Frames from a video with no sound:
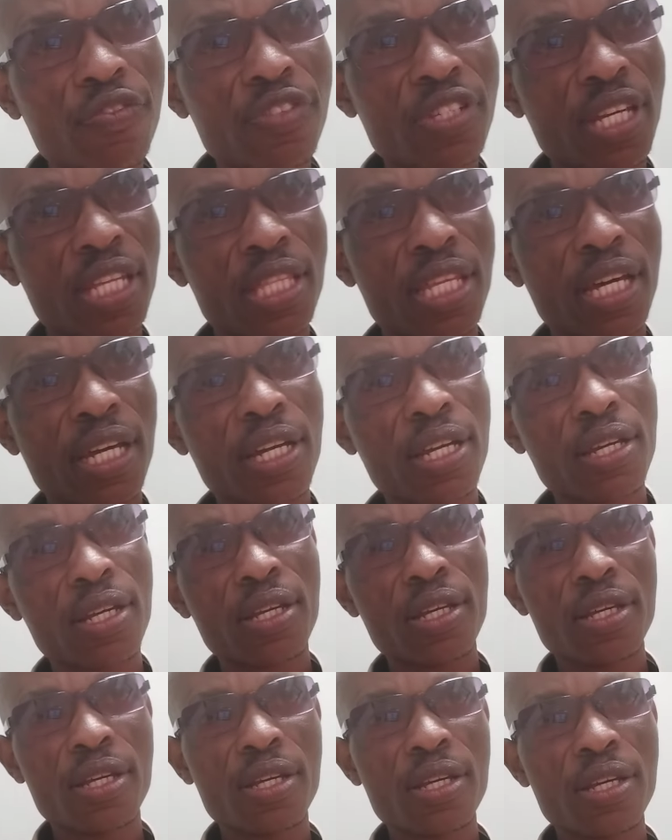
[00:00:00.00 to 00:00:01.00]
of SADC.
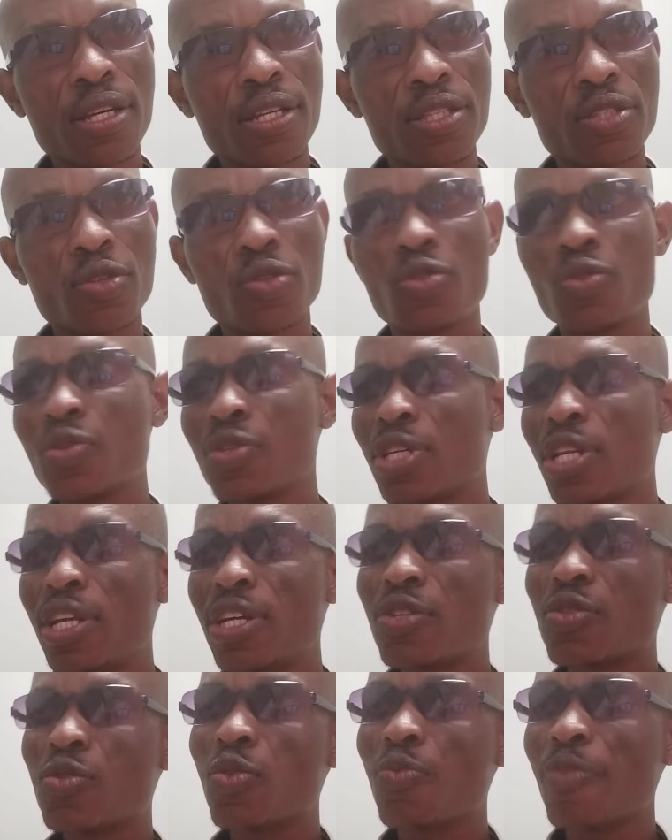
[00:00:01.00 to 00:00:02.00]

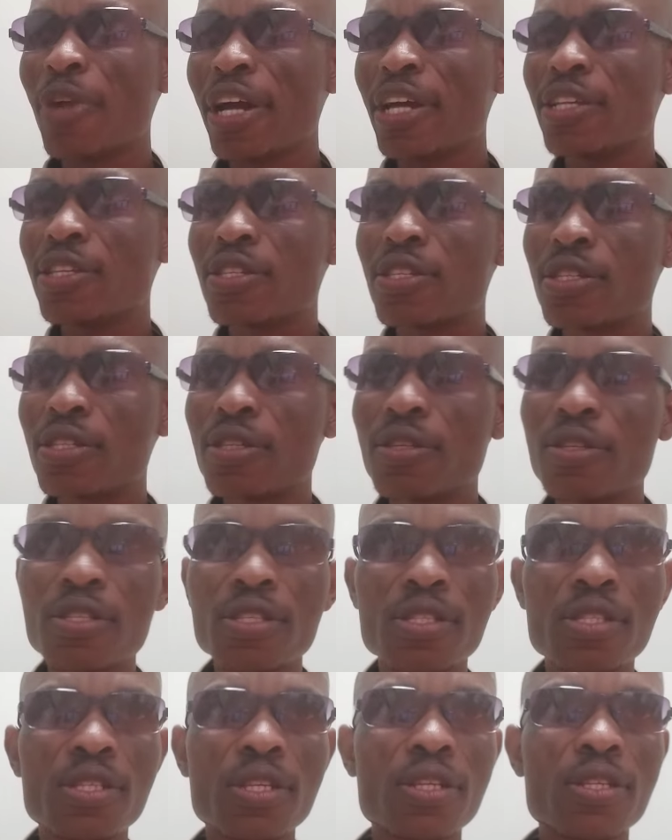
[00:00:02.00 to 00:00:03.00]
Duduzile Zuma
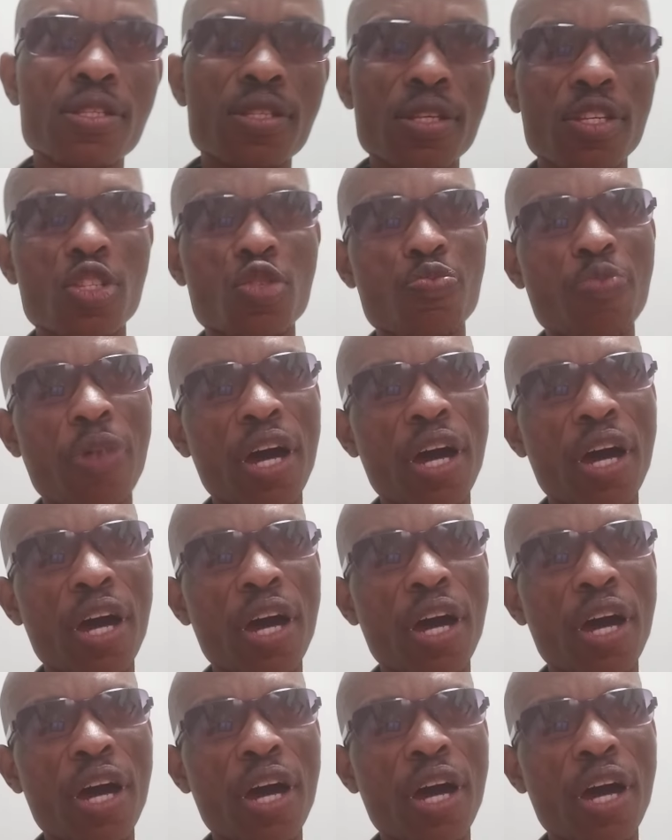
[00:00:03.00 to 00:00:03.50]
is